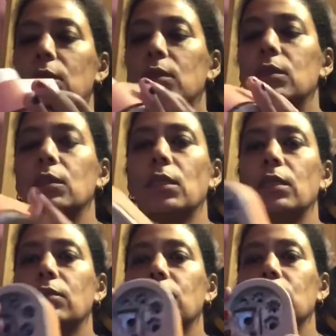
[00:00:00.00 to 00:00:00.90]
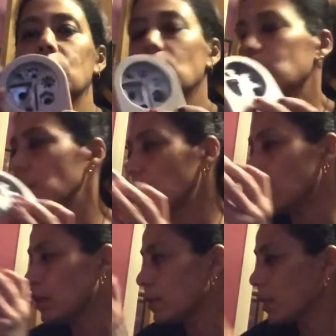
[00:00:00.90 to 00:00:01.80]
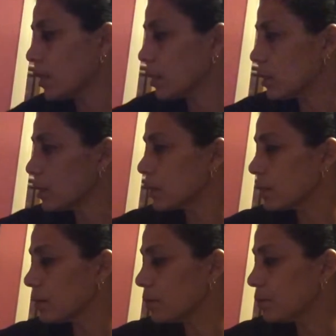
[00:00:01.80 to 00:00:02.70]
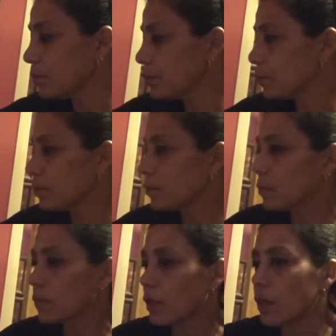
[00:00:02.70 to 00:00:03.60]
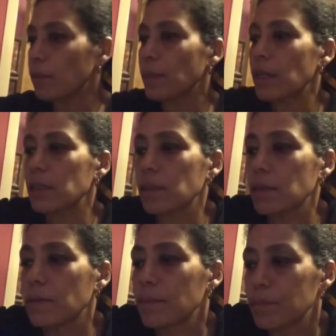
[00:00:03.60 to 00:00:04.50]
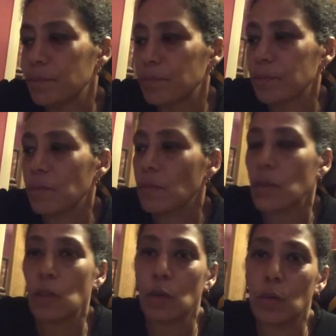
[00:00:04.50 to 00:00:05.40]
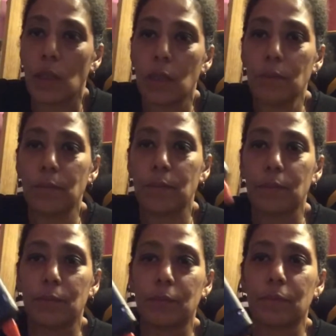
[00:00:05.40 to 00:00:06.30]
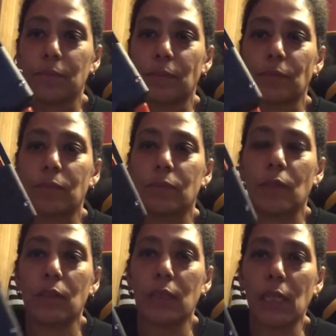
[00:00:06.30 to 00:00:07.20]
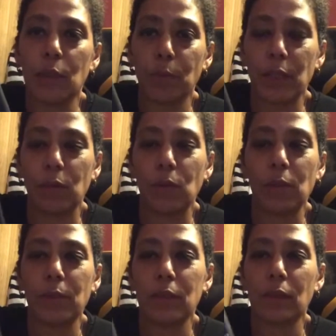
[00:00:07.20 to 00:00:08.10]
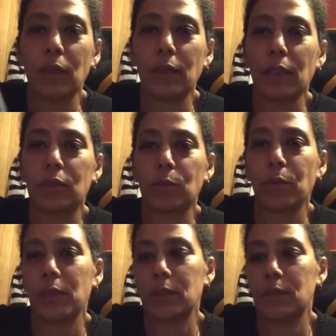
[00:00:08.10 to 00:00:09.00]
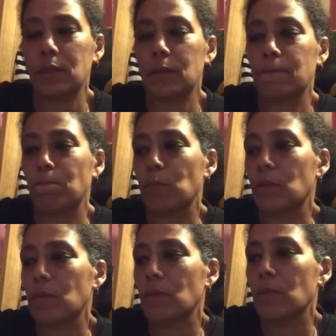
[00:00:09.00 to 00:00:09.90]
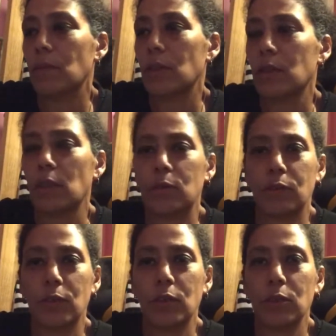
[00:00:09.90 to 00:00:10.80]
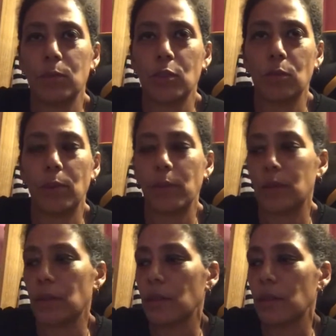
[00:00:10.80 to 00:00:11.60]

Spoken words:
You get different shapes on that. And I like my glue gun. I'm going to get a bigger one because I got that as a present. I think that was for Christmas or my birthday.